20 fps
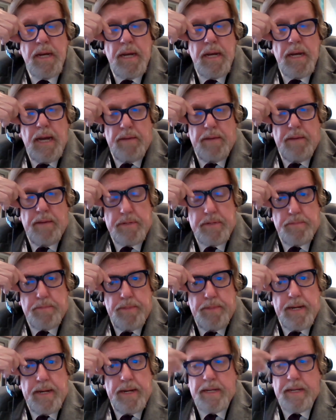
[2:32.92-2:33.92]
I've been
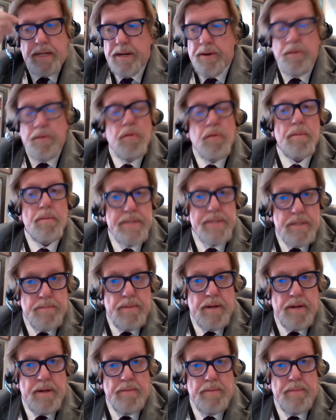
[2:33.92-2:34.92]
spending an enormous
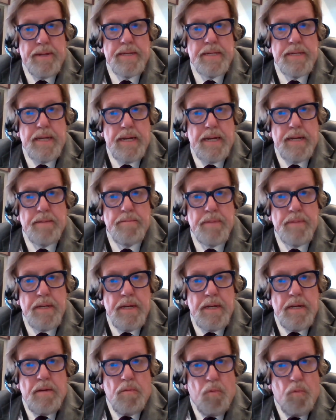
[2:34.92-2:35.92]
amount of my time
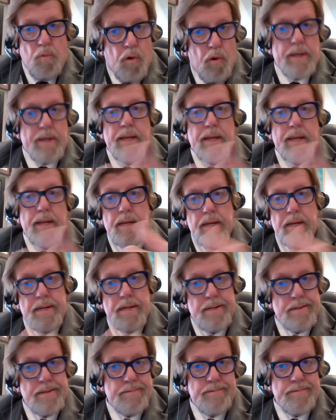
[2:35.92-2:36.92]
working
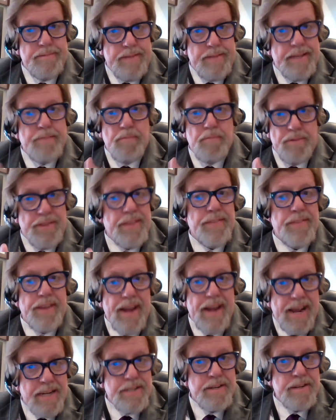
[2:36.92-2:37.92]
within the
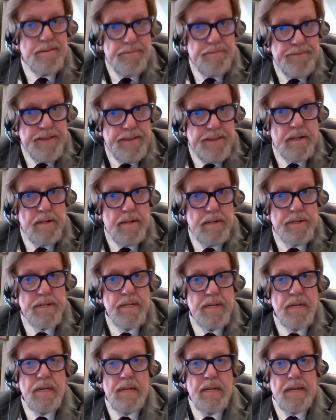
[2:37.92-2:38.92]
national field,
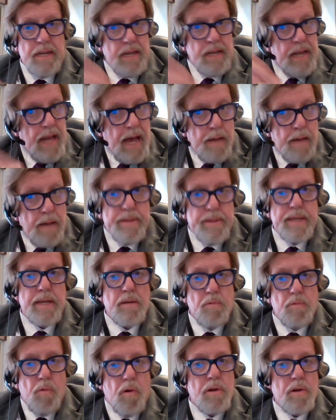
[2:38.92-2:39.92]

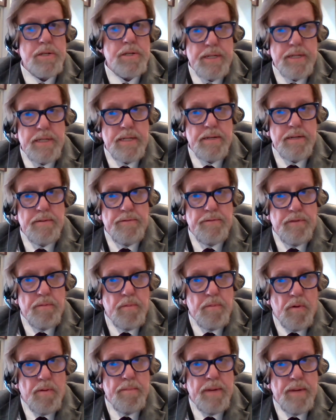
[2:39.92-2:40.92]
lobbying Washington for
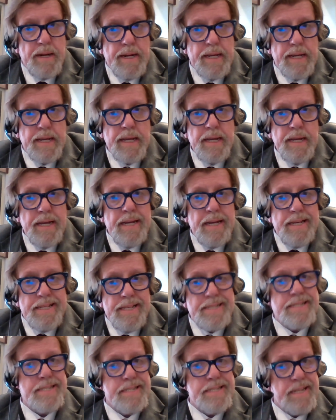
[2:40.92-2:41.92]
more money.
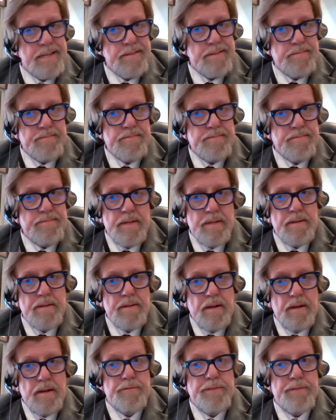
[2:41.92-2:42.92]
This is
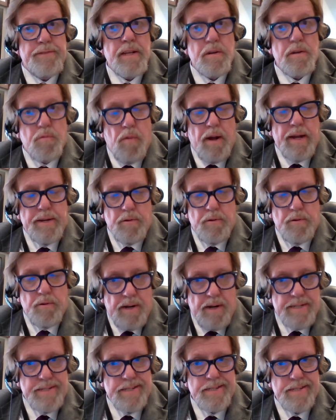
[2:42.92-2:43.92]
a field-wide
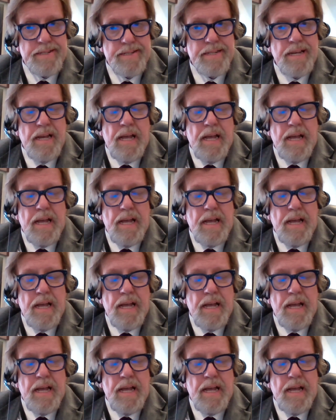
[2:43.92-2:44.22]
crisis.